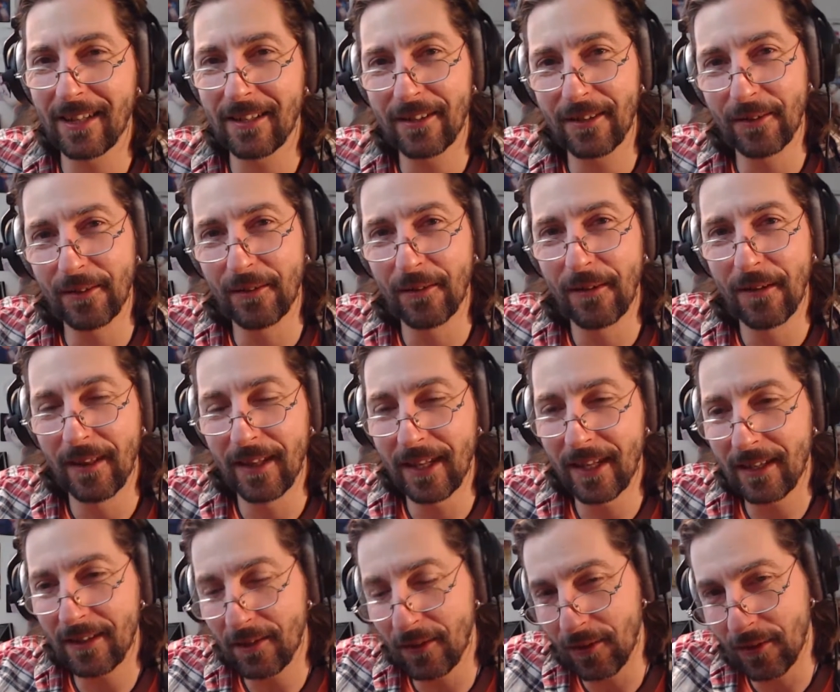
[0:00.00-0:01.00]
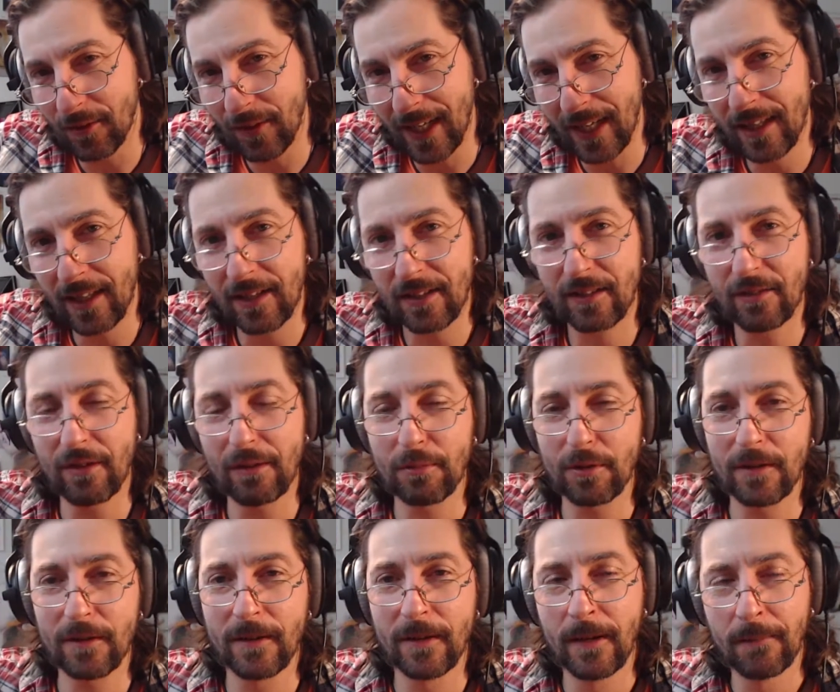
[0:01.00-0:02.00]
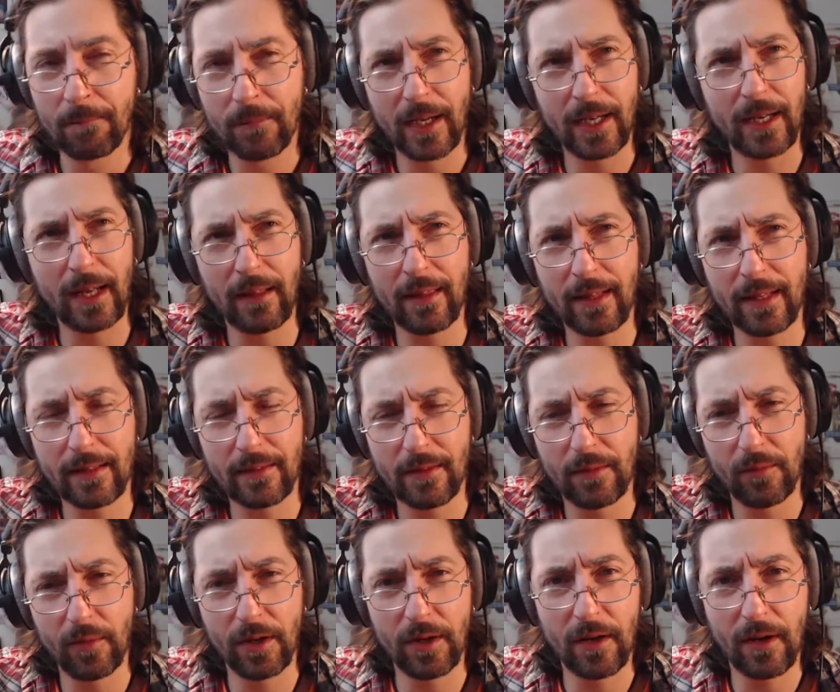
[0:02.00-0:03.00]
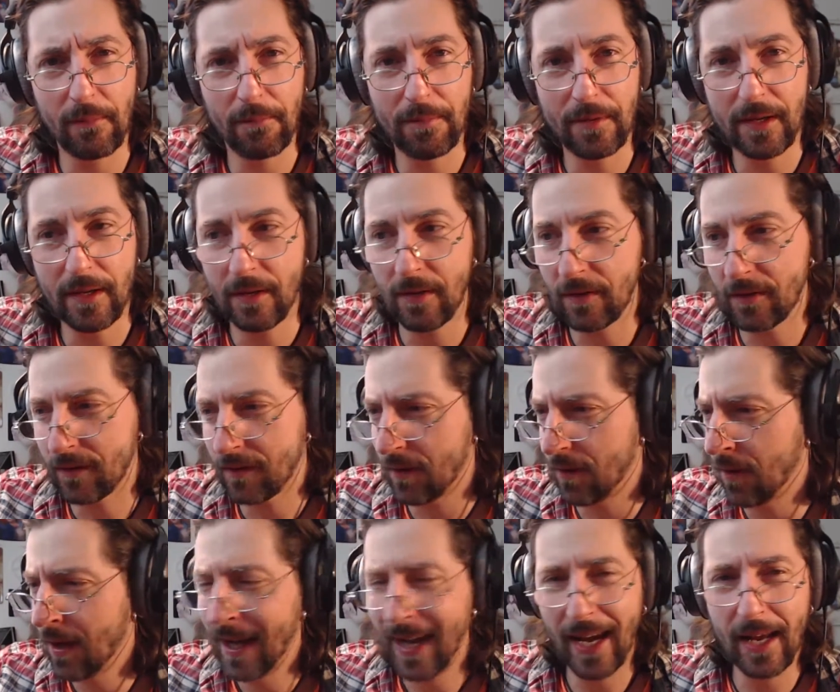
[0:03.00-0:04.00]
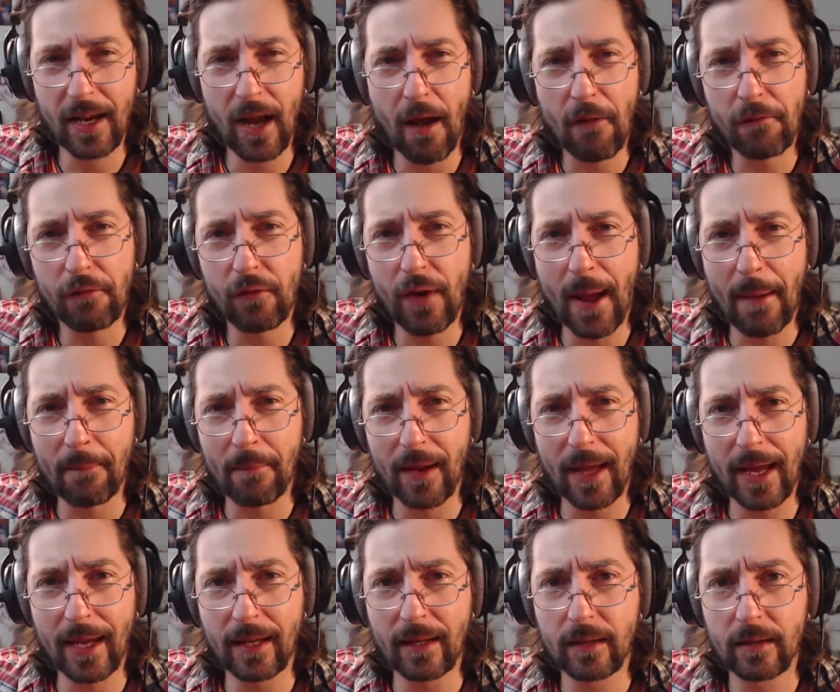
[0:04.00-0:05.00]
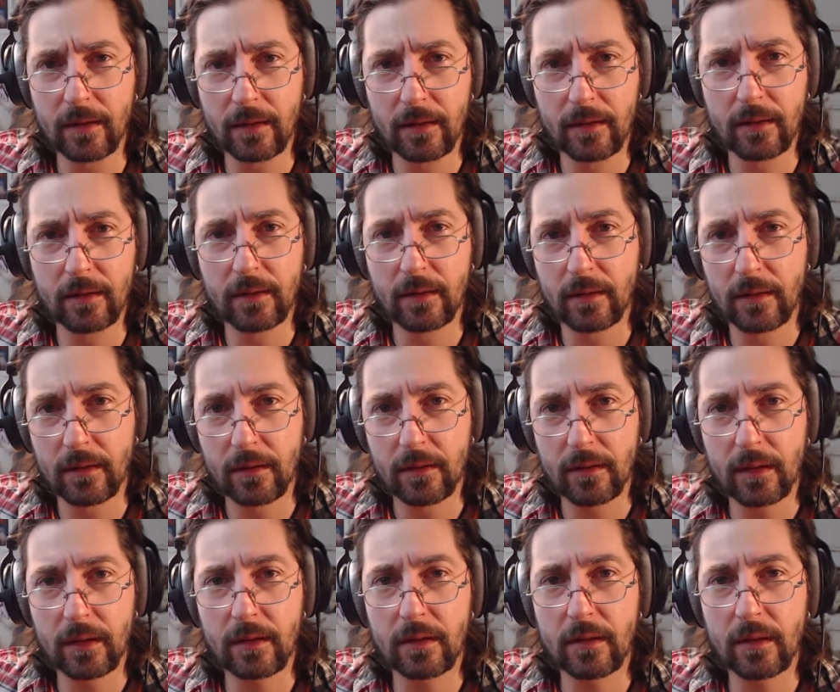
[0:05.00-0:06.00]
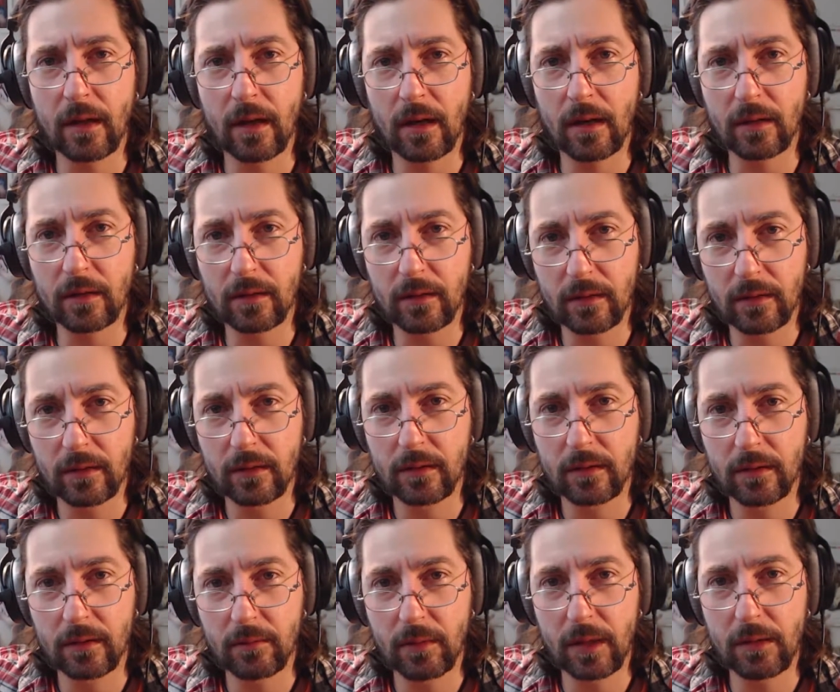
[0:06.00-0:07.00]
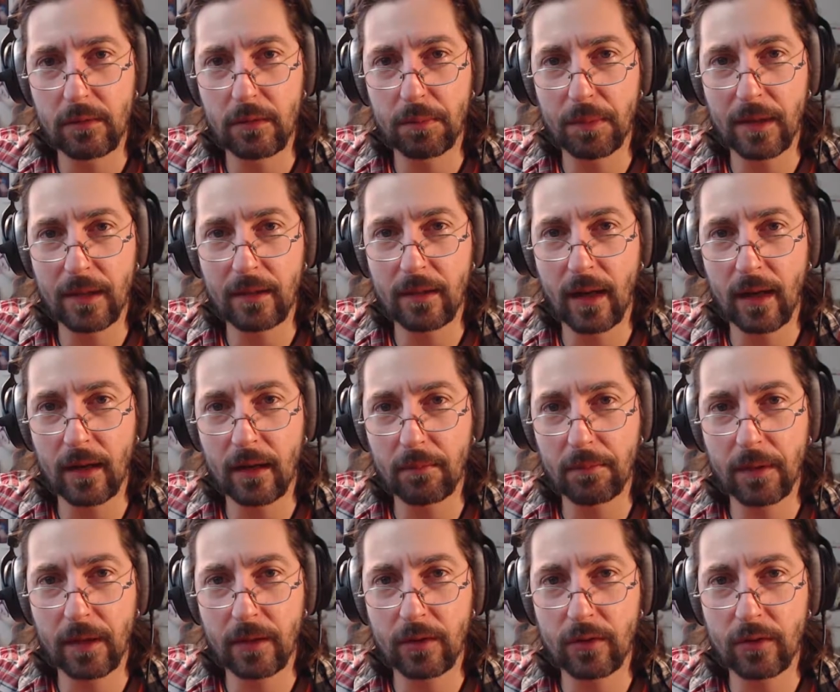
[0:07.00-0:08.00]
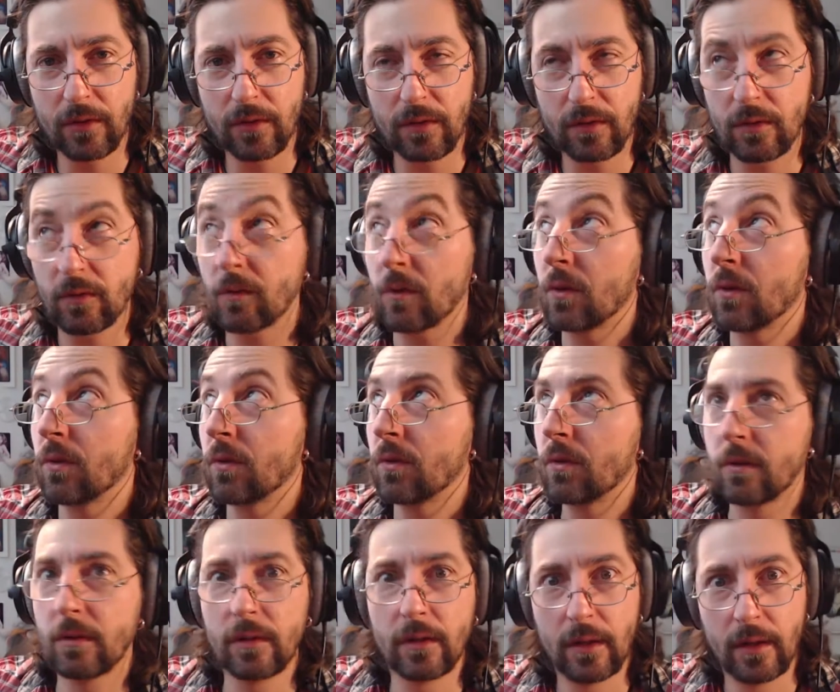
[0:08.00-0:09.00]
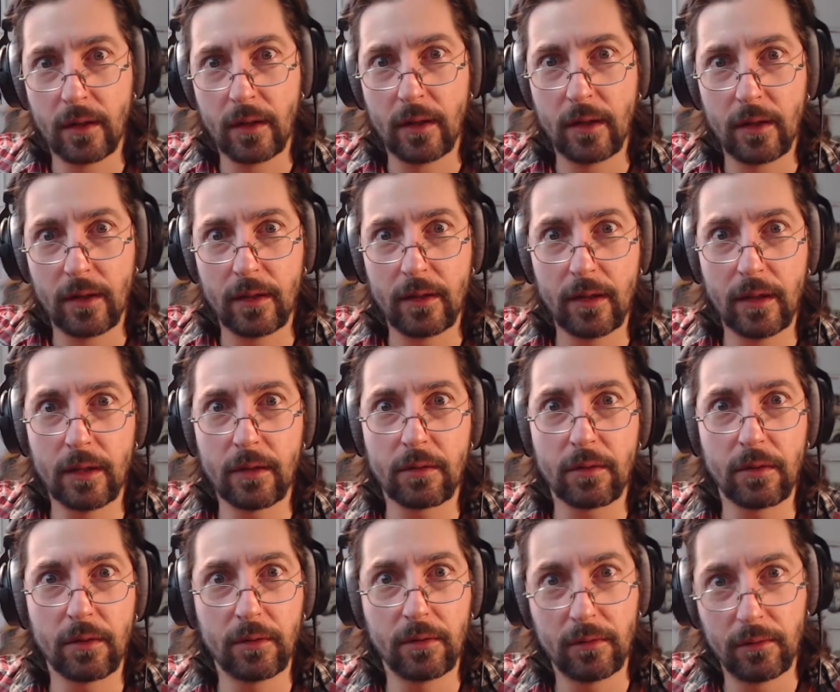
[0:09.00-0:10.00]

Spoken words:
So link is also in the description, and I think somewhere up here. So enough rambling. Let's start. My name is Pete. I like pictures. Roll the intro.